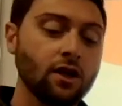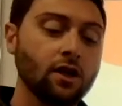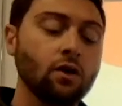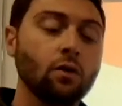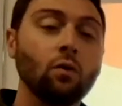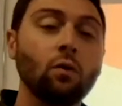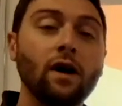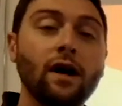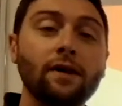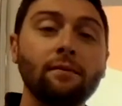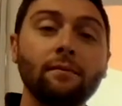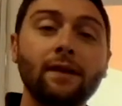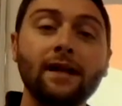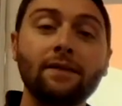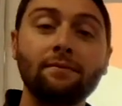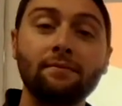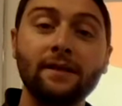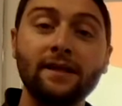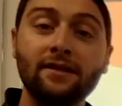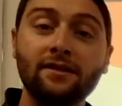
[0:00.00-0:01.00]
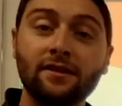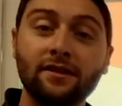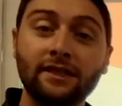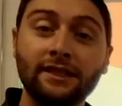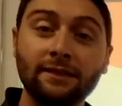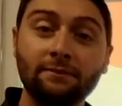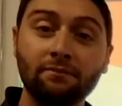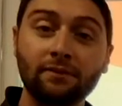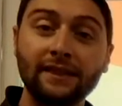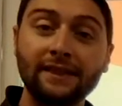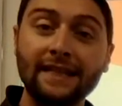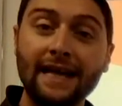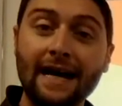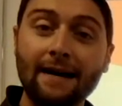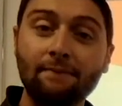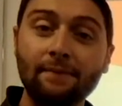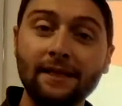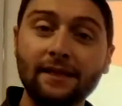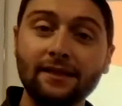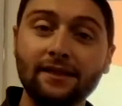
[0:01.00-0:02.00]
One might be to simply tap
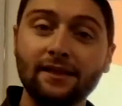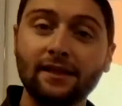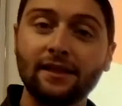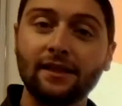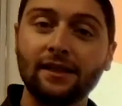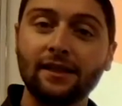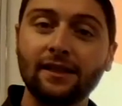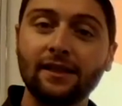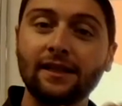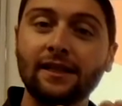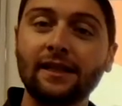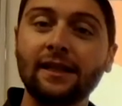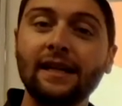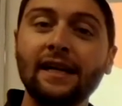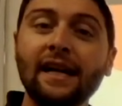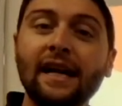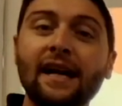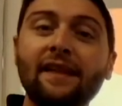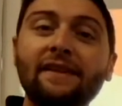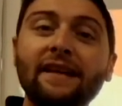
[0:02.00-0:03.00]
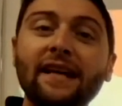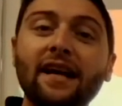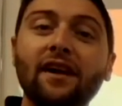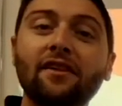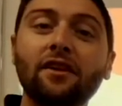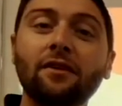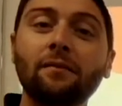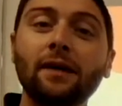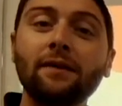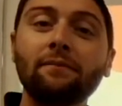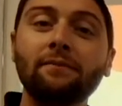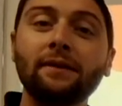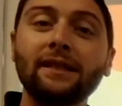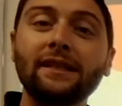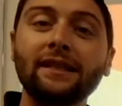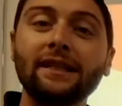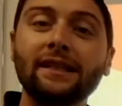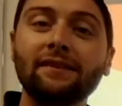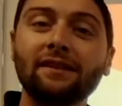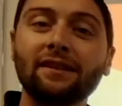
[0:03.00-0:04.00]
it, and the other might be to
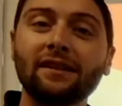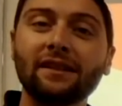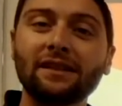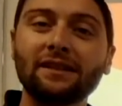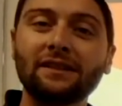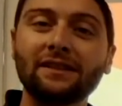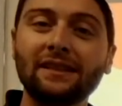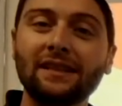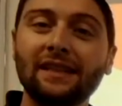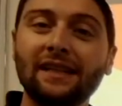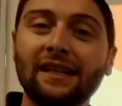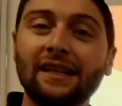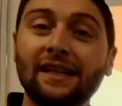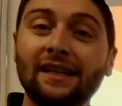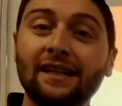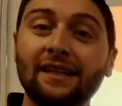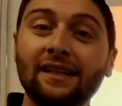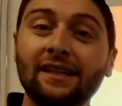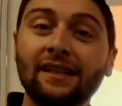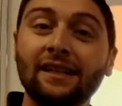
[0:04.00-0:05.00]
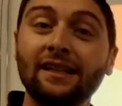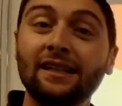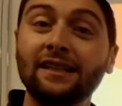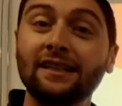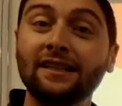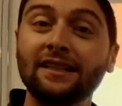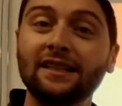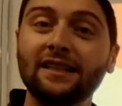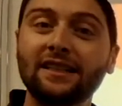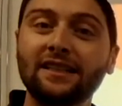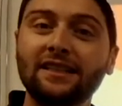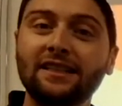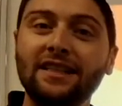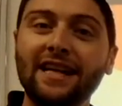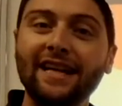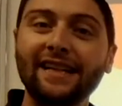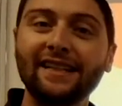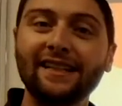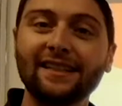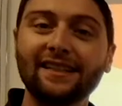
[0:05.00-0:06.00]
give it a little
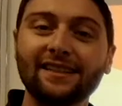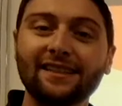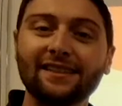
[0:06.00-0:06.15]
shake.